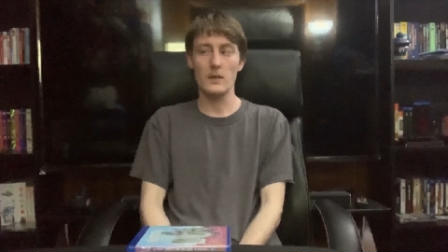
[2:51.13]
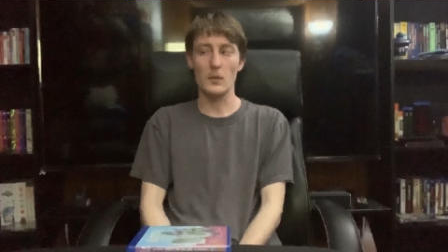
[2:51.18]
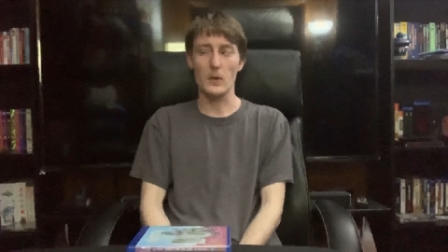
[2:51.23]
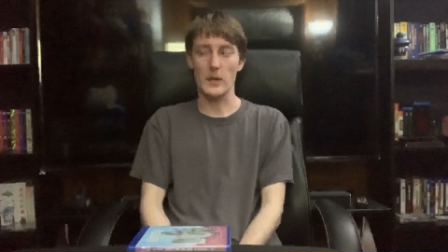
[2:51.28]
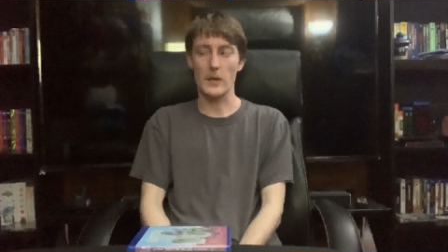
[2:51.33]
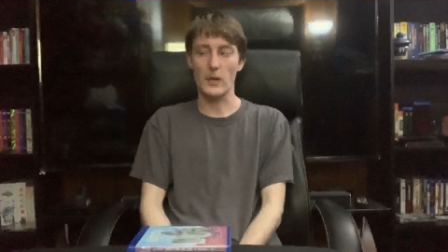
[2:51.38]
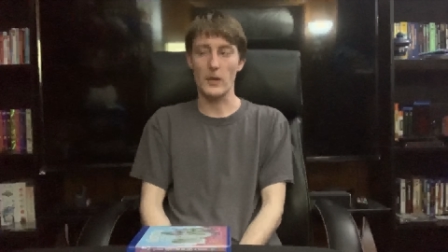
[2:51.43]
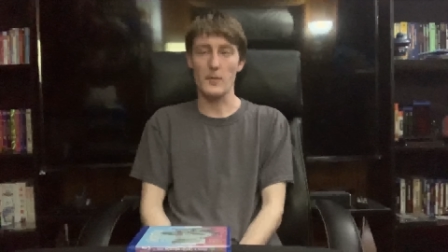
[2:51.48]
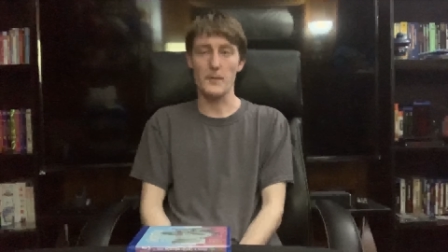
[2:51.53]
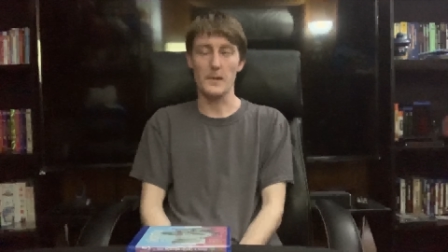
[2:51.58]

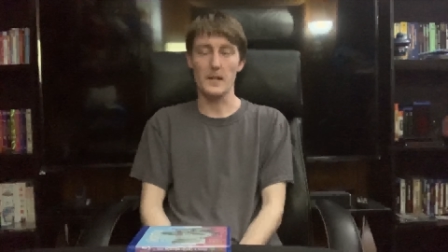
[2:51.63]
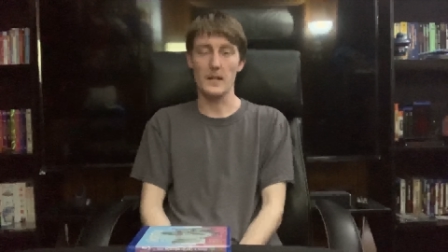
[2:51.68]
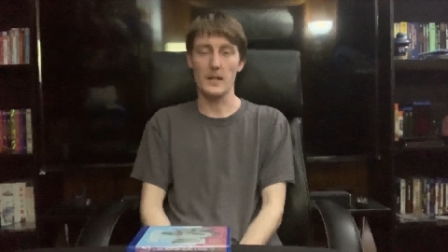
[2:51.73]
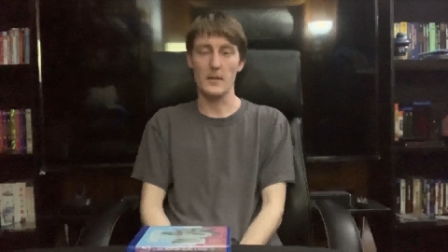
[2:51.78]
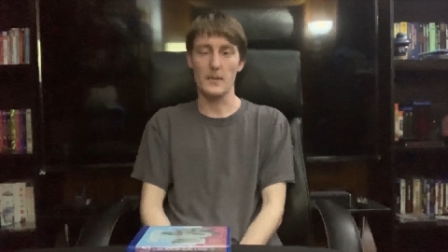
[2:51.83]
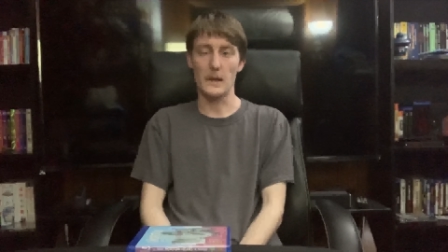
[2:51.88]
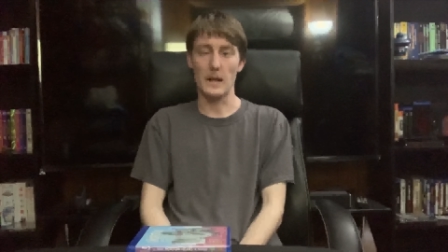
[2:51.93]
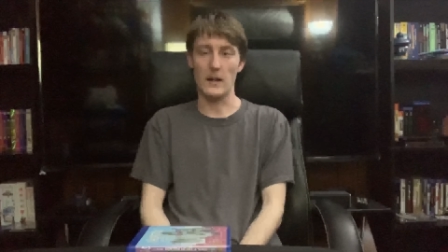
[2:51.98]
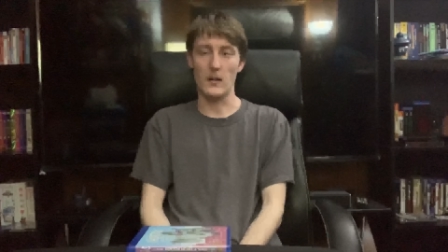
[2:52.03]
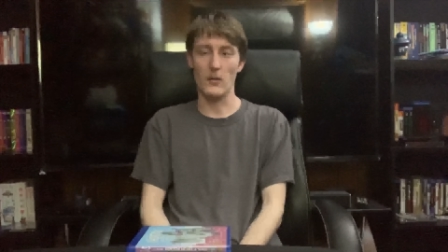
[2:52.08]
whether it be
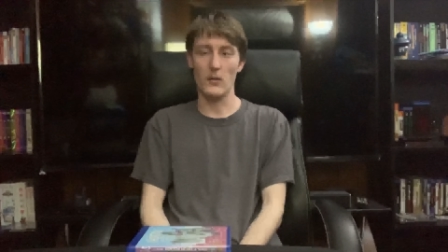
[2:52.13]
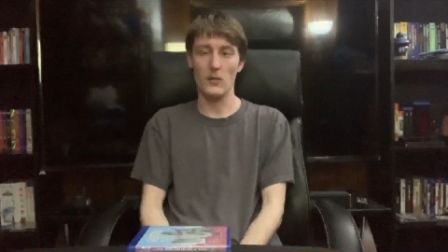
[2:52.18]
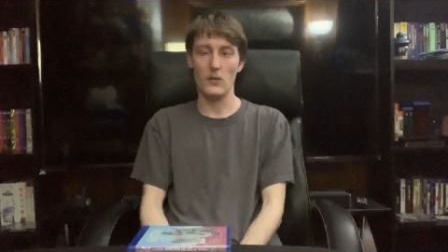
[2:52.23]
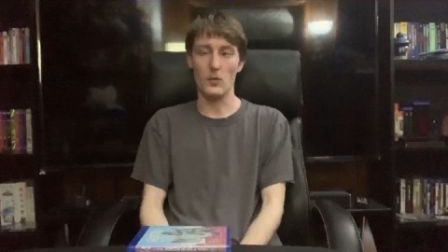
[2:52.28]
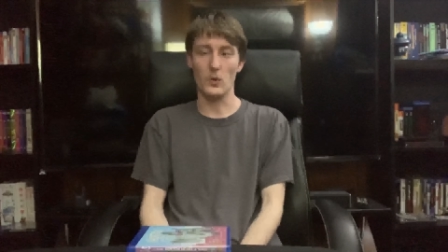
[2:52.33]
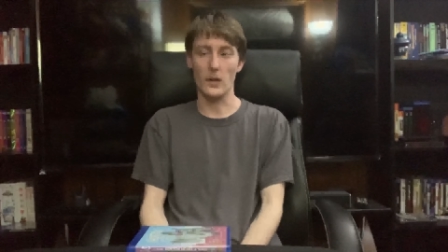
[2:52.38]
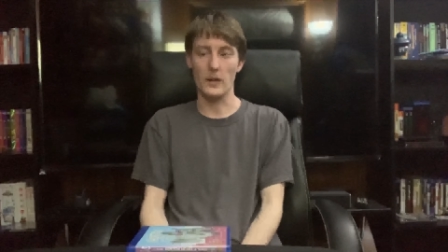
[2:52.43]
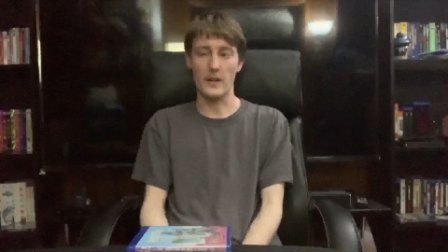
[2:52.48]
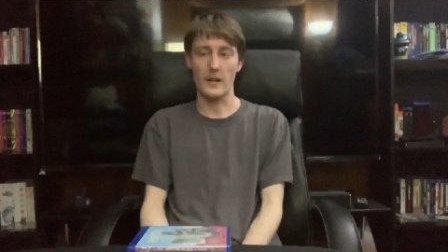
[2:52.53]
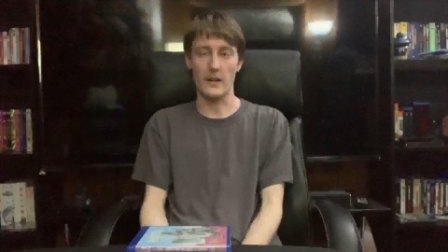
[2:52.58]
about
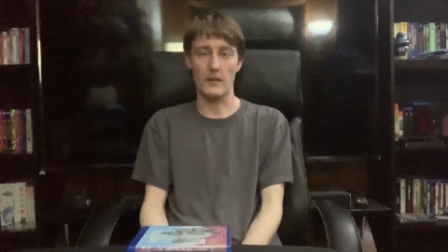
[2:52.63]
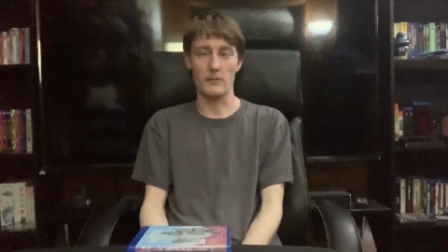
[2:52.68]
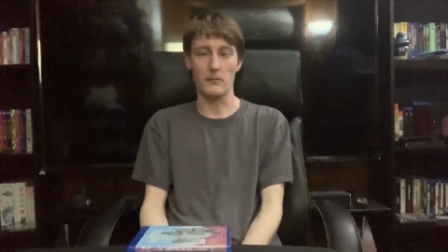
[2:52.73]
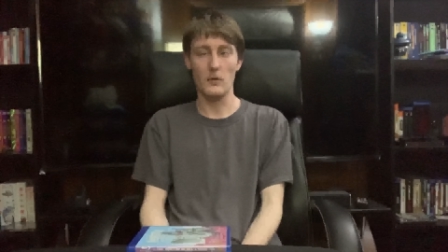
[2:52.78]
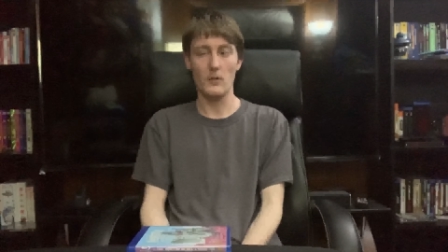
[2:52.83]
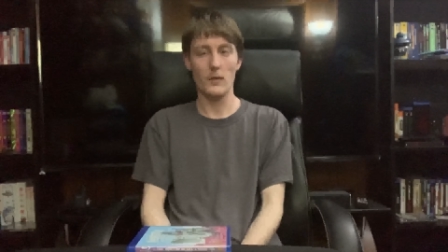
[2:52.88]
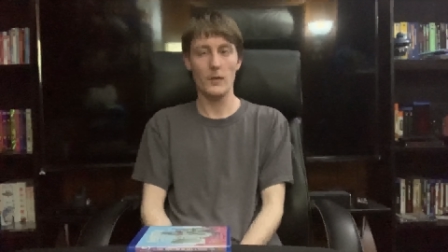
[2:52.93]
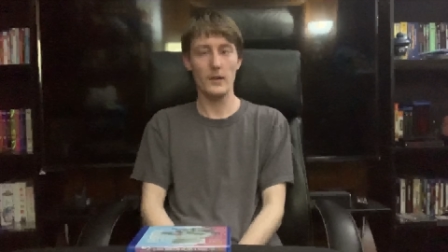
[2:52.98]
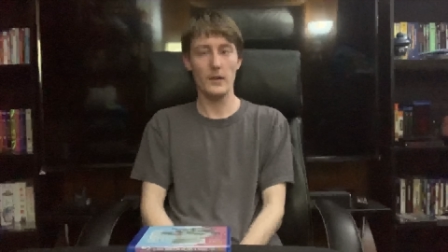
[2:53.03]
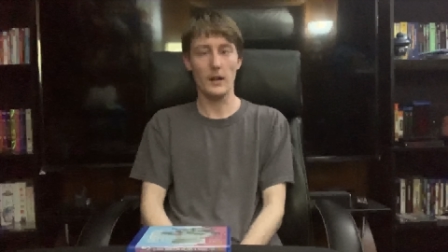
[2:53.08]
what kind of
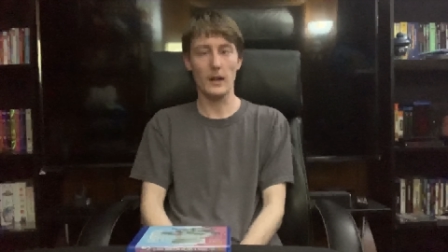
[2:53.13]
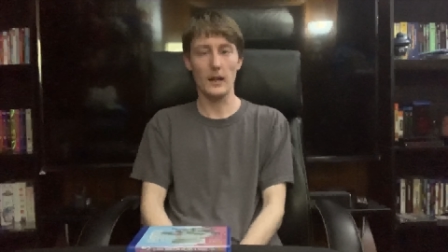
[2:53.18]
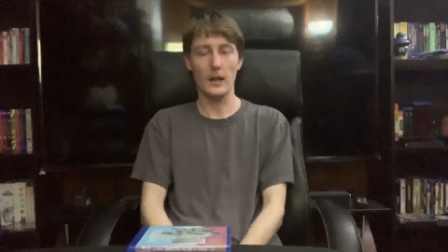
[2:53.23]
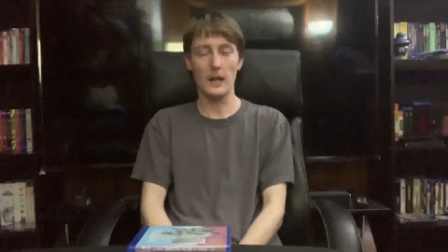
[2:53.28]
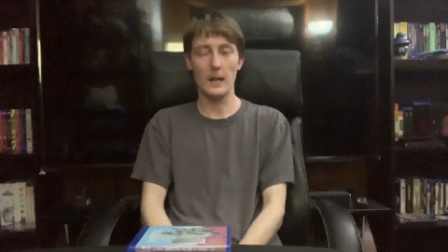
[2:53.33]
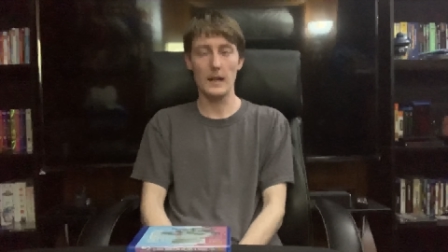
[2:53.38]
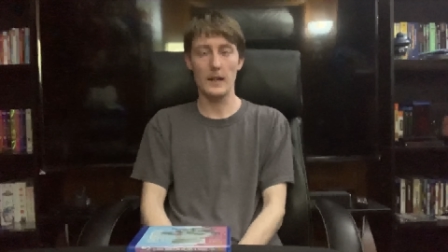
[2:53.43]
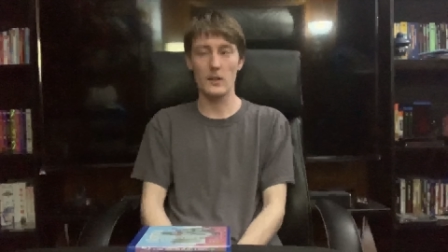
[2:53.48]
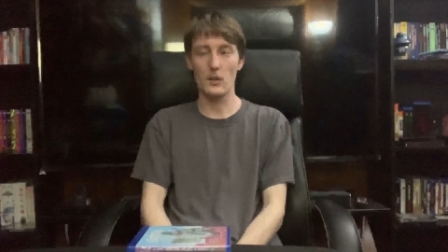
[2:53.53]
movies I like,